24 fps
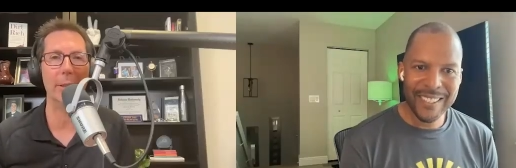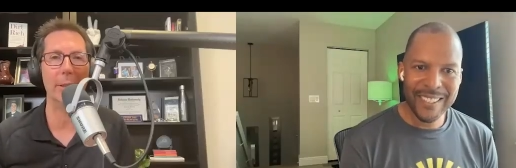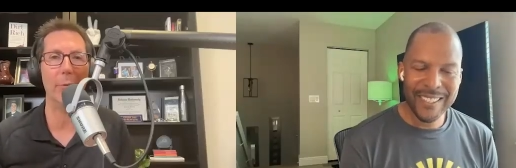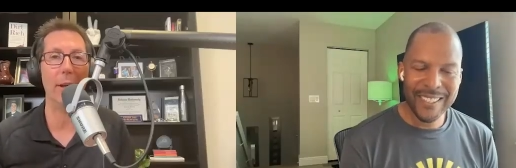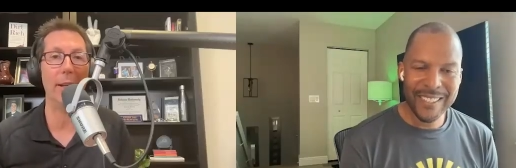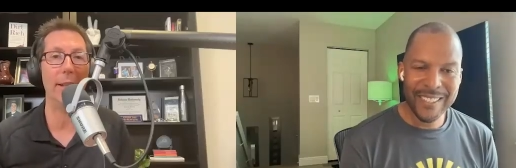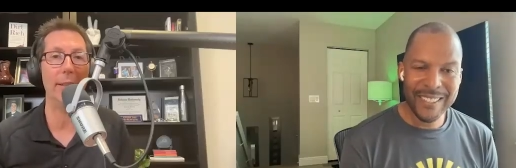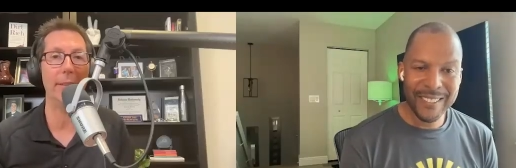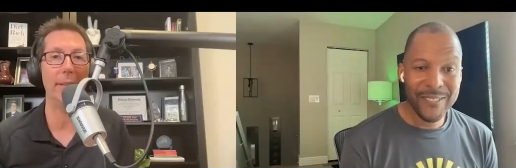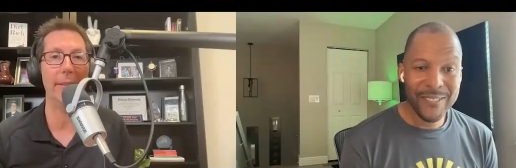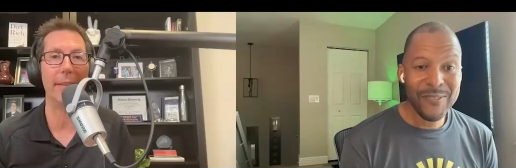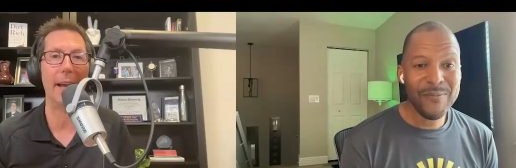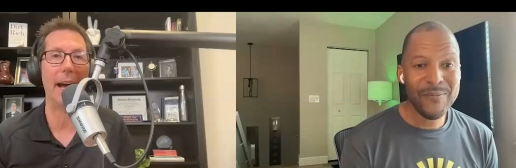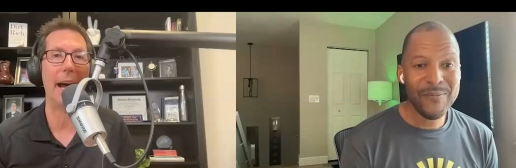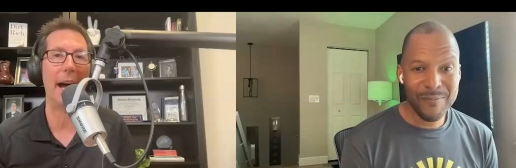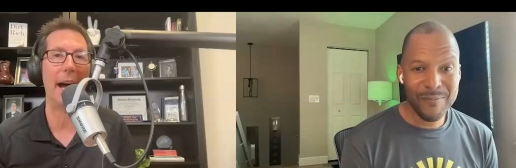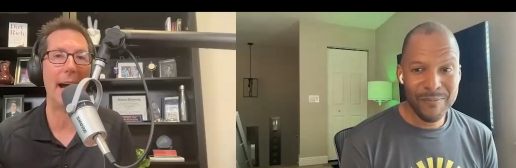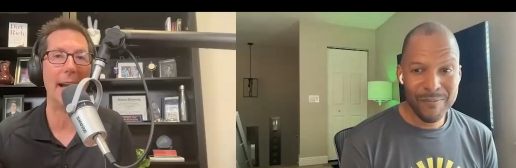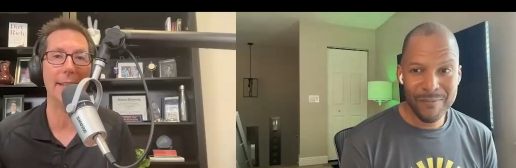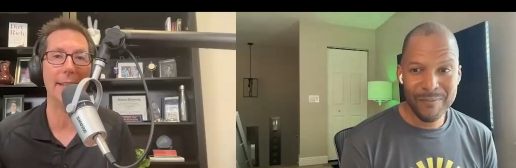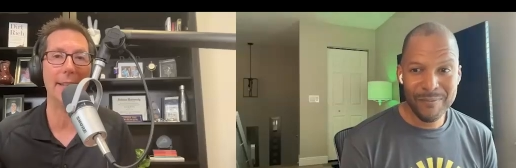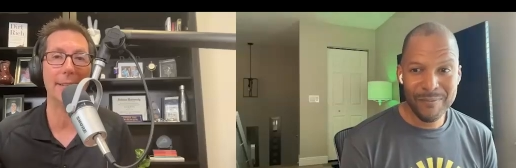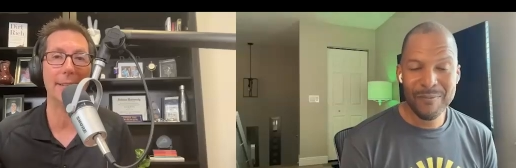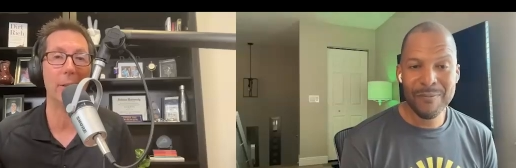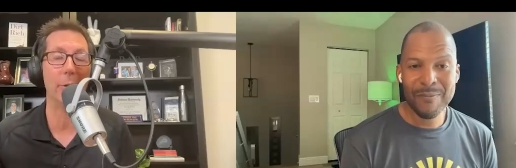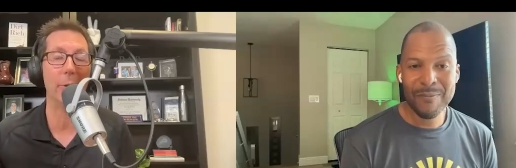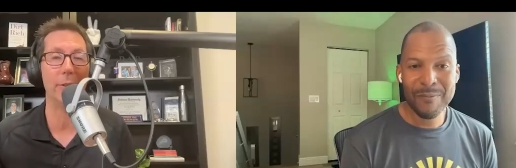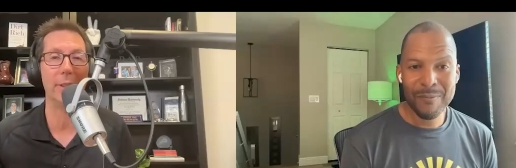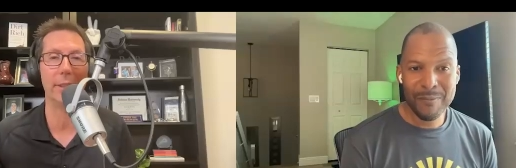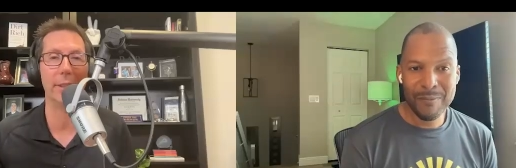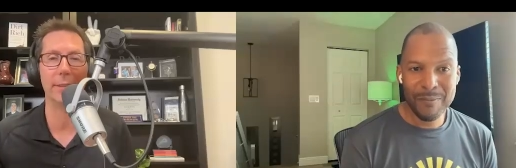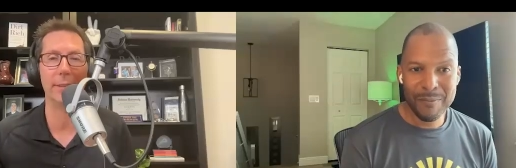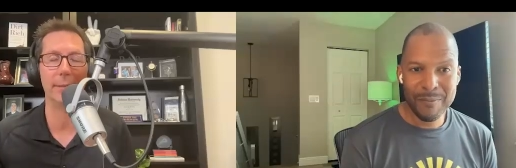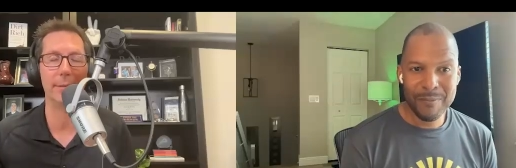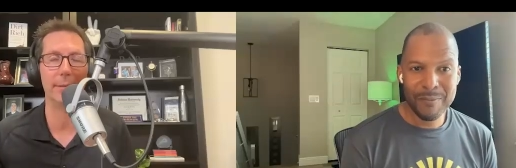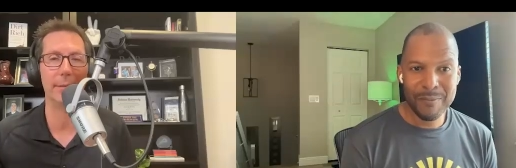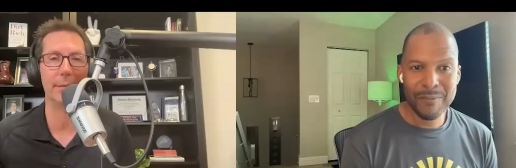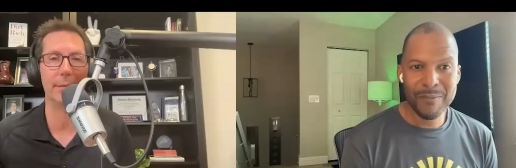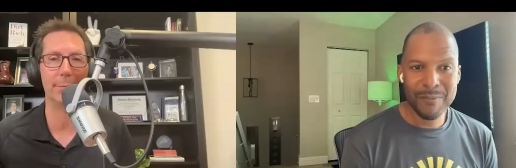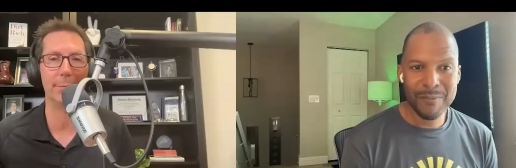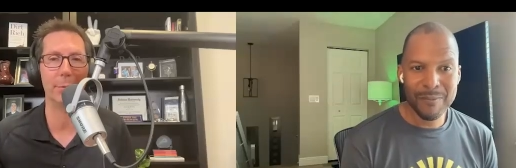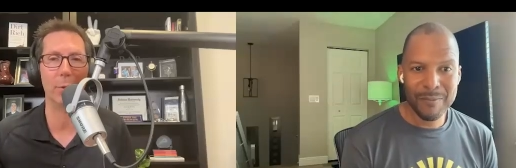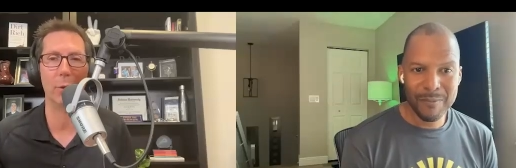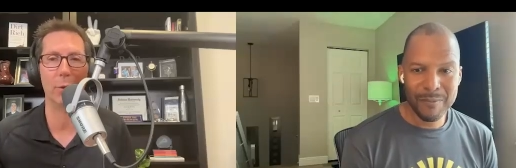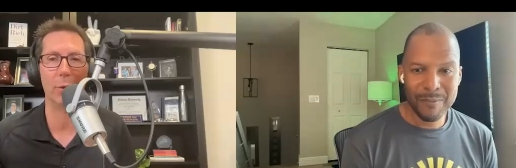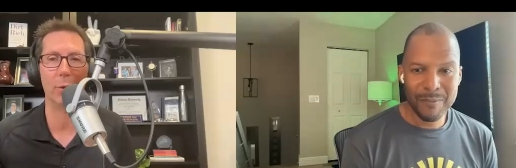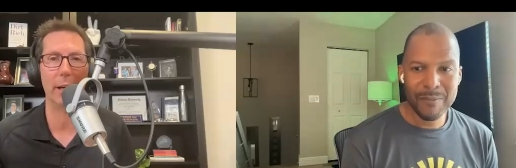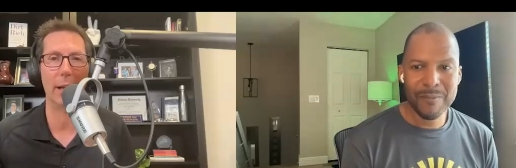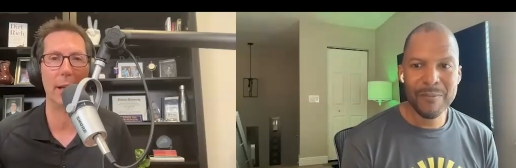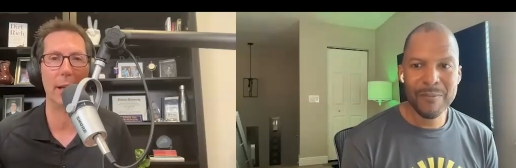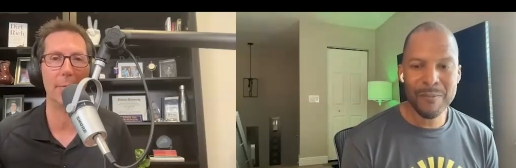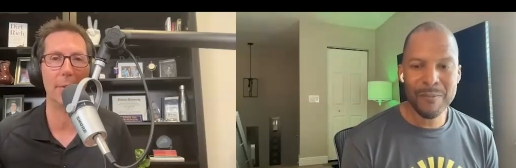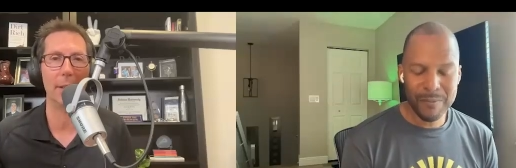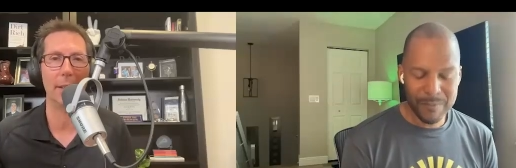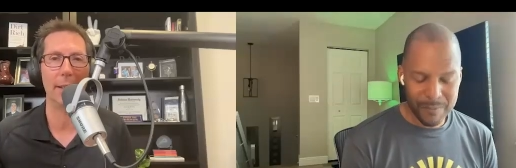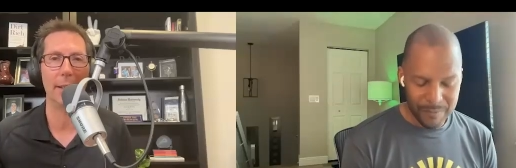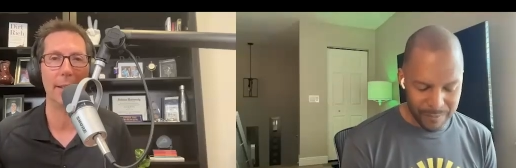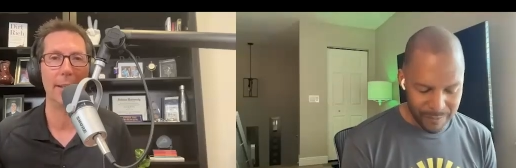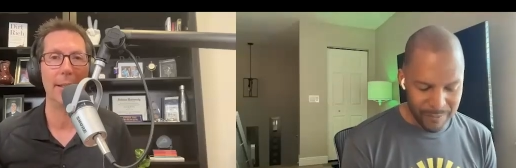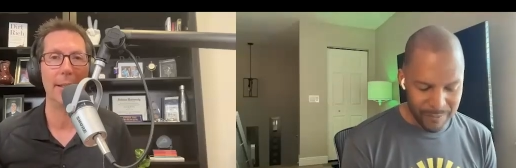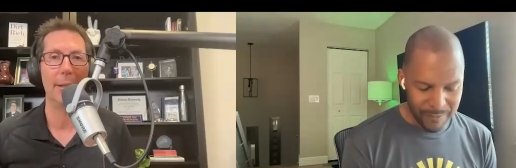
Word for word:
Speaker 1: You went into the highest coaching program.